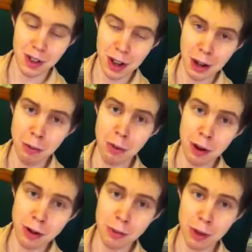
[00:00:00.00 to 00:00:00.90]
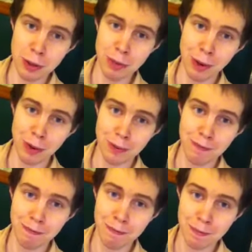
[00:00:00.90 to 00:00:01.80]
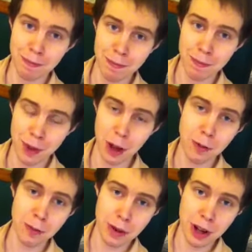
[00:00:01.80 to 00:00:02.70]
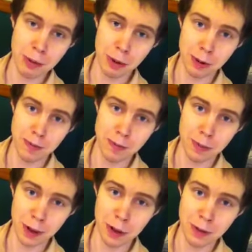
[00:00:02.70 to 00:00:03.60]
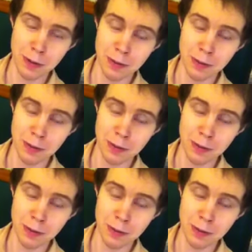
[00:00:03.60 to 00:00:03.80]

help other people. Help your neighbor, you know?